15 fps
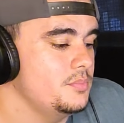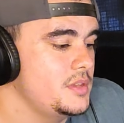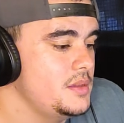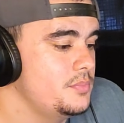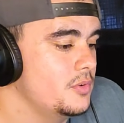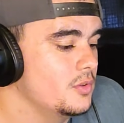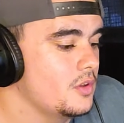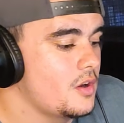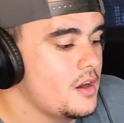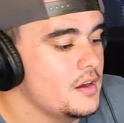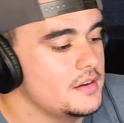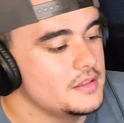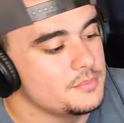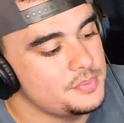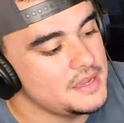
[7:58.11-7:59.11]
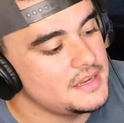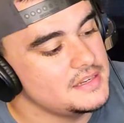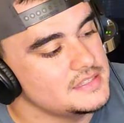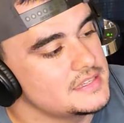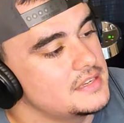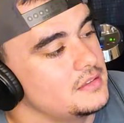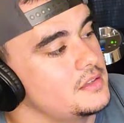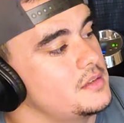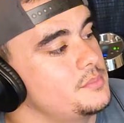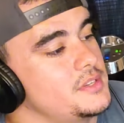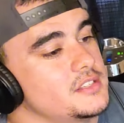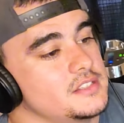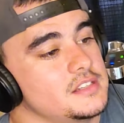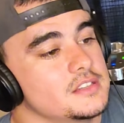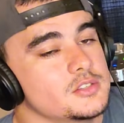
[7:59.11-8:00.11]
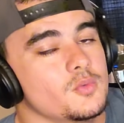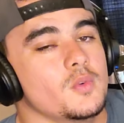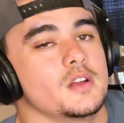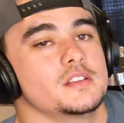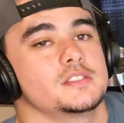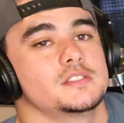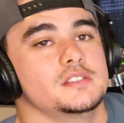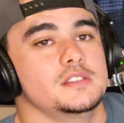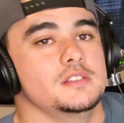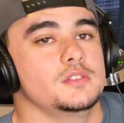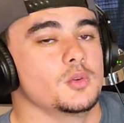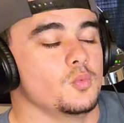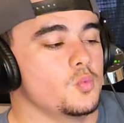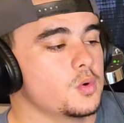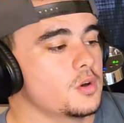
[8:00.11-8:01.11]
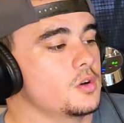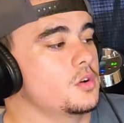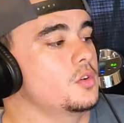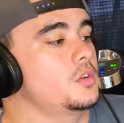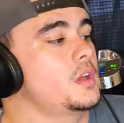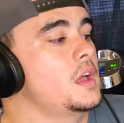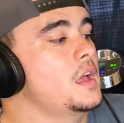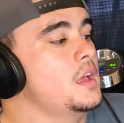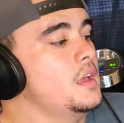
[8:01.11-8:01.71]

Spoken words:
people are and the pain is killing him because he doesn't want to see the world